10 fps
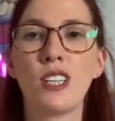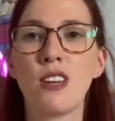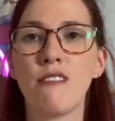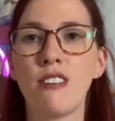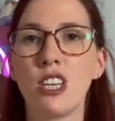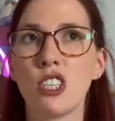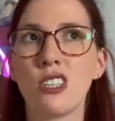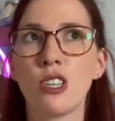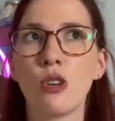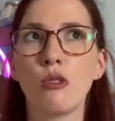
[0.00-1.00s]
I don't finish
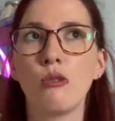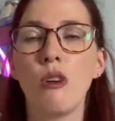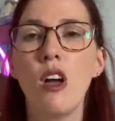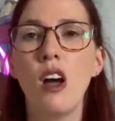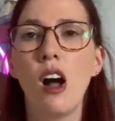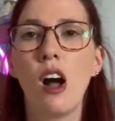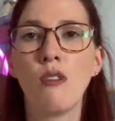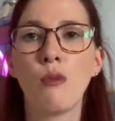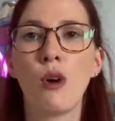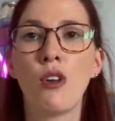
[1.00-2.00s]
until
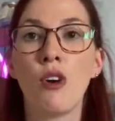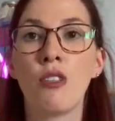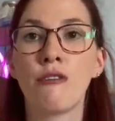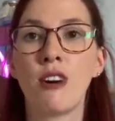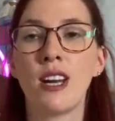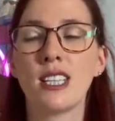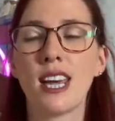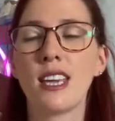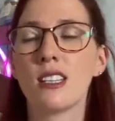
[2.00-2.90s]
1:30 on the Friday,